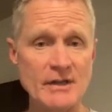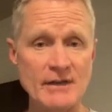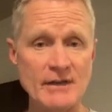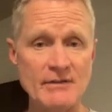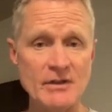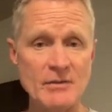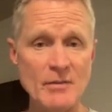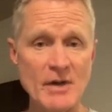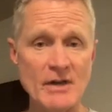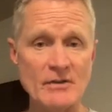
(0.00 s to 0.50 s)

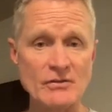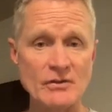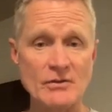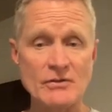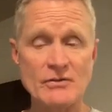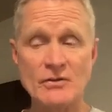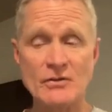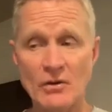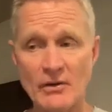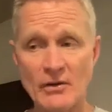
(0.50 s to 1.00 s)
safety
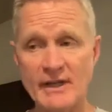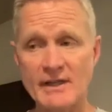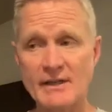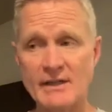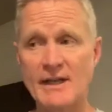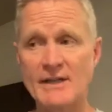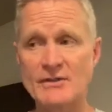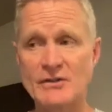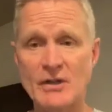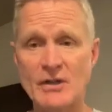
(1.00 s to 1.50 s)
measures. So
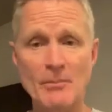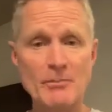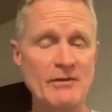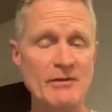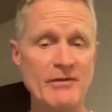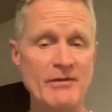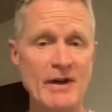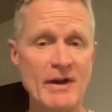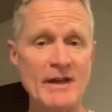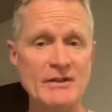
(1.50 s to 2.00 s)
it
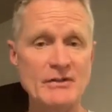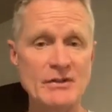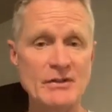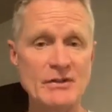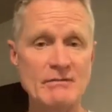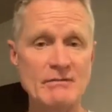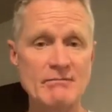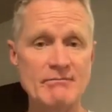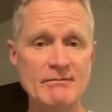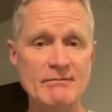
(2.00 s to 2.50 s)
simplifies
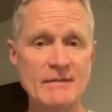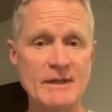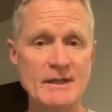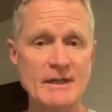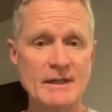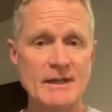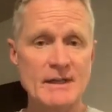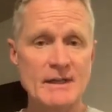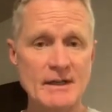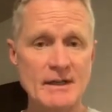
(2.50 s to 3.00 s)

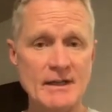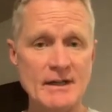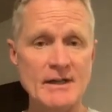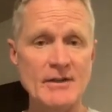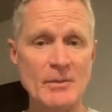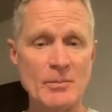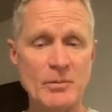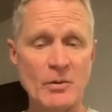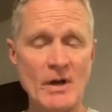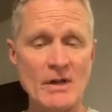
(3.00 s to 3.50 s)

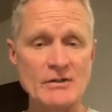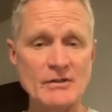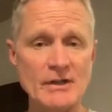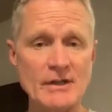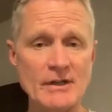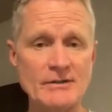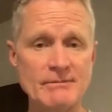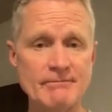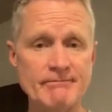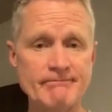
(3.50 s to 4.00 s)
the
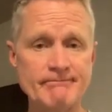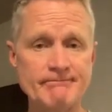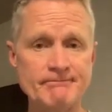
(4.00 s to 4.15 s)
process.